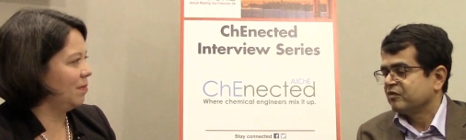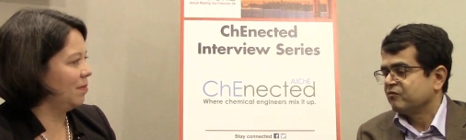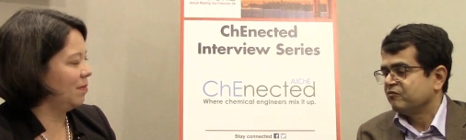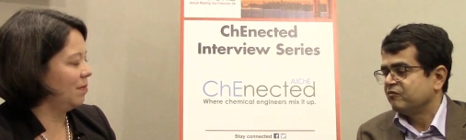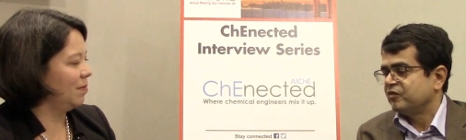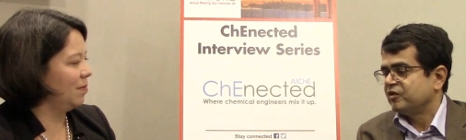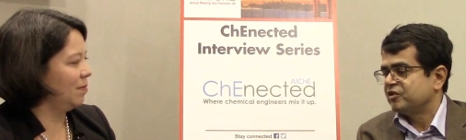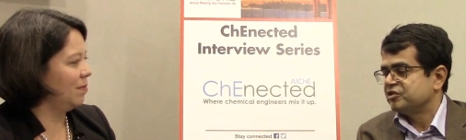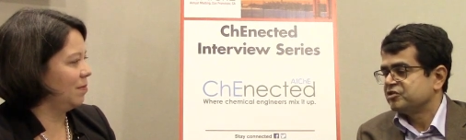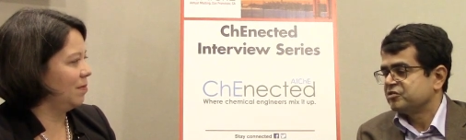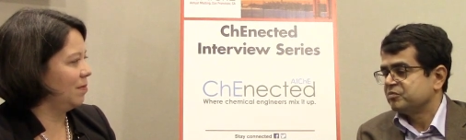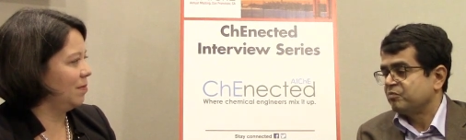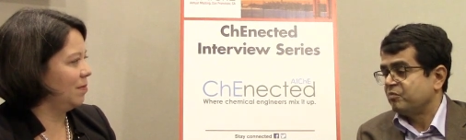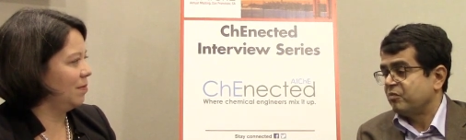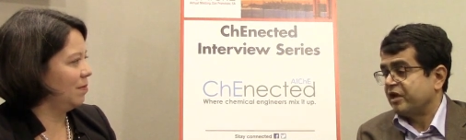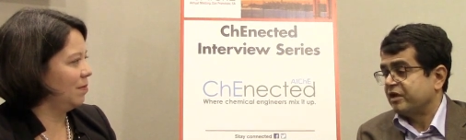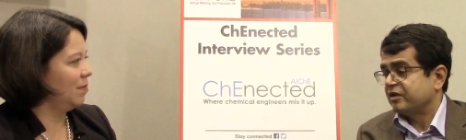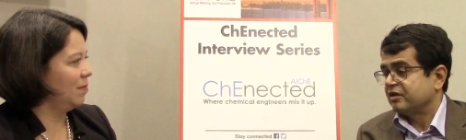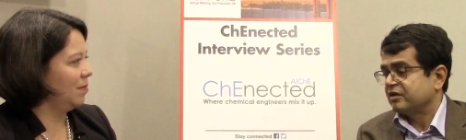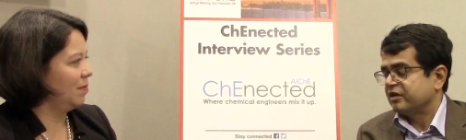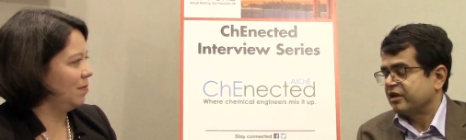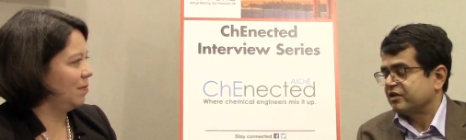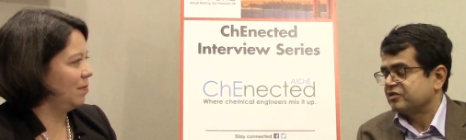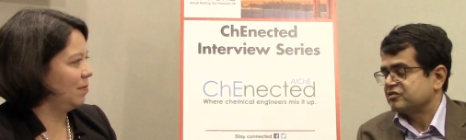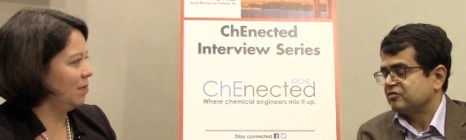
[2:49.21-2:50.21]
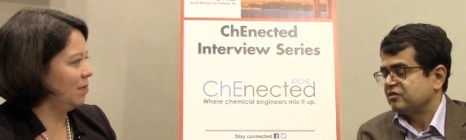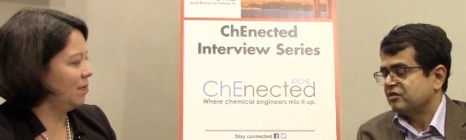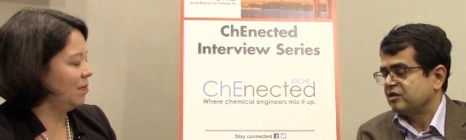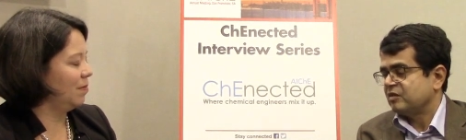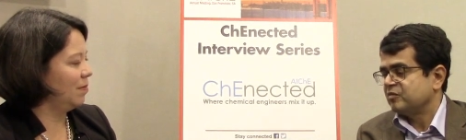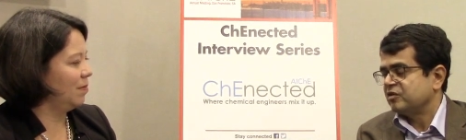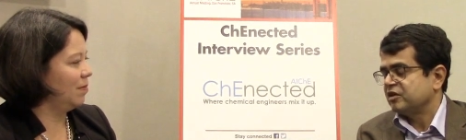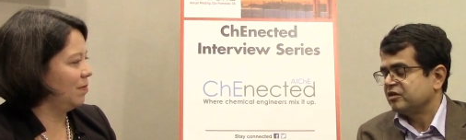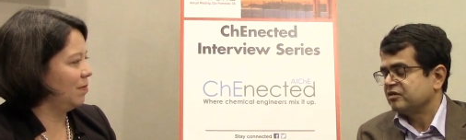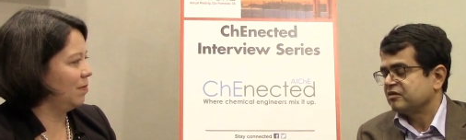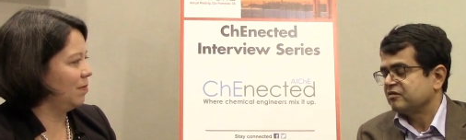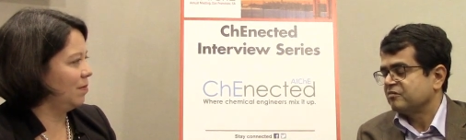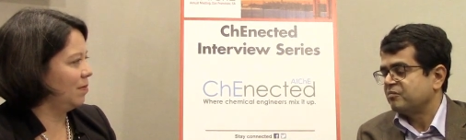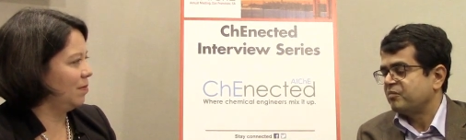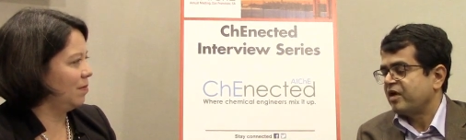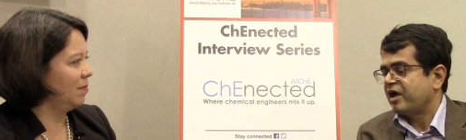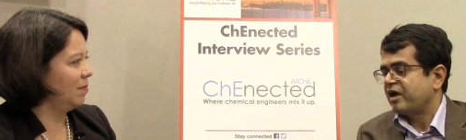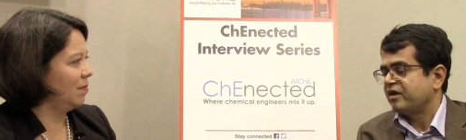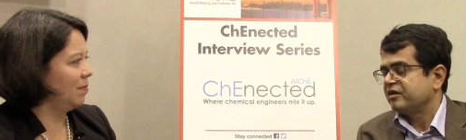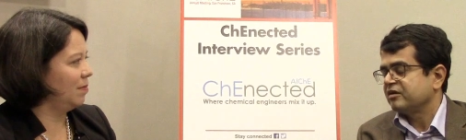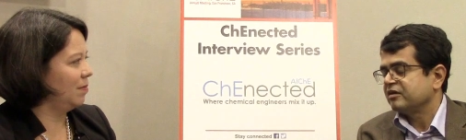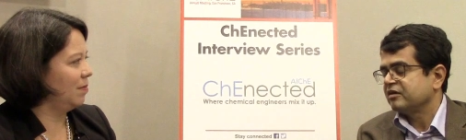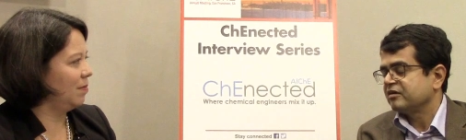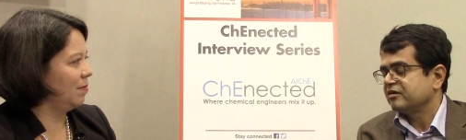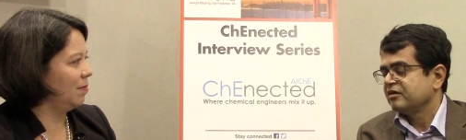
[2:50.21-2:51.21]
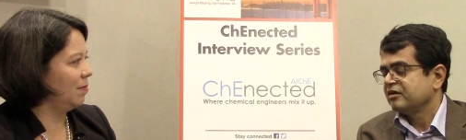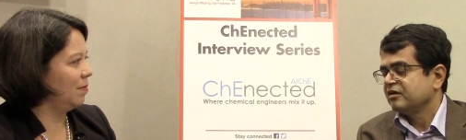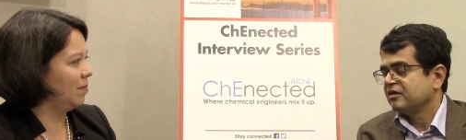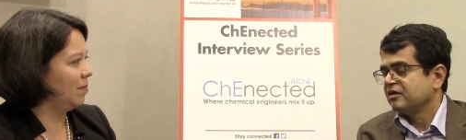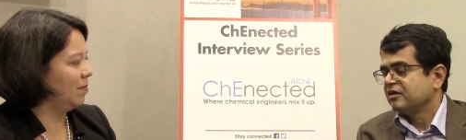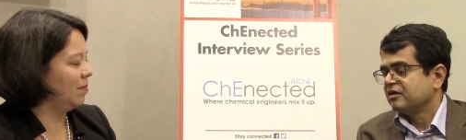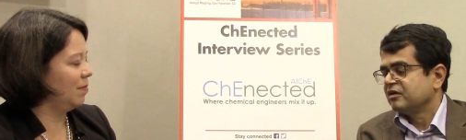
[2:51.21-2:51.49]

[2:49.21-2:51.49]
Speaker 1: which make an extremely tough barrier.